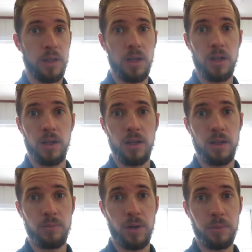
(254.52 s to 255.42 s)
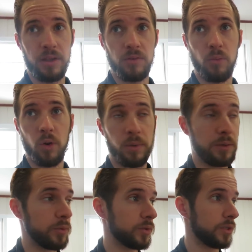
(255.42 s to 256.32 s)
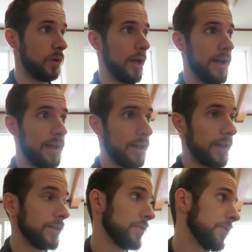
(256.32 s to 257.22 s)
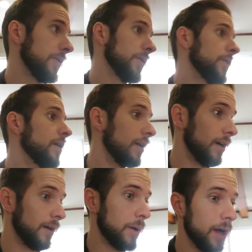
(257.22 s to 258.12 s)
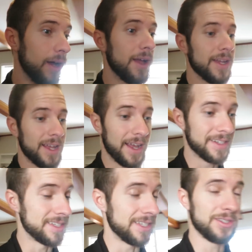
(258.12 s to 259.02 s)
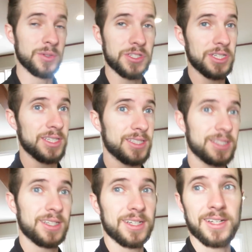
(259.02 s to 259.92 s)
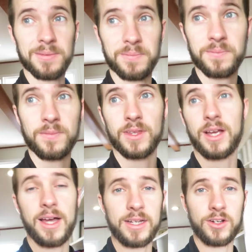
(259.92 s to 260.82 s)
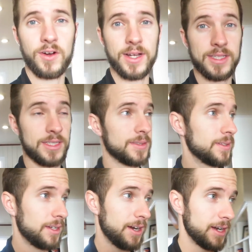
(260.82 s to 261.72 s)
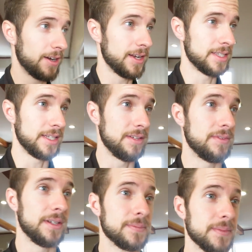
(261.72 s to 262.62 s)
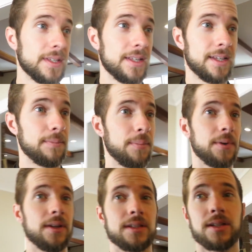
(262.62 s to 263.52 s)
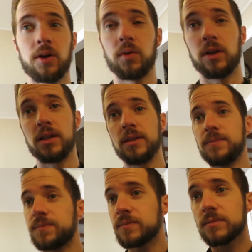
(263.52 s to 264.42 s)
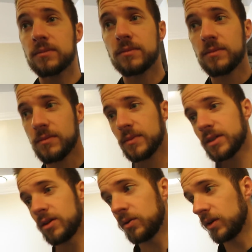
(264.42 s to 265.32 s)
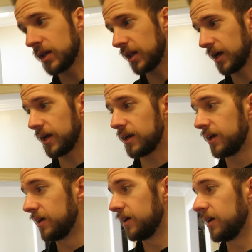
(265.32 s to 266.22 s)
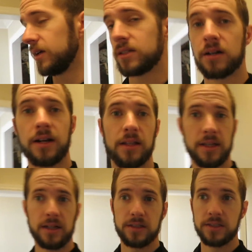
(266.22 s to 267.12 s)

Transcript: uh, probably even more people. So I, I don't know. Um, I just, it was just um, kind of crazy, kind of crazy evening, but totally, totally glad that it turned out that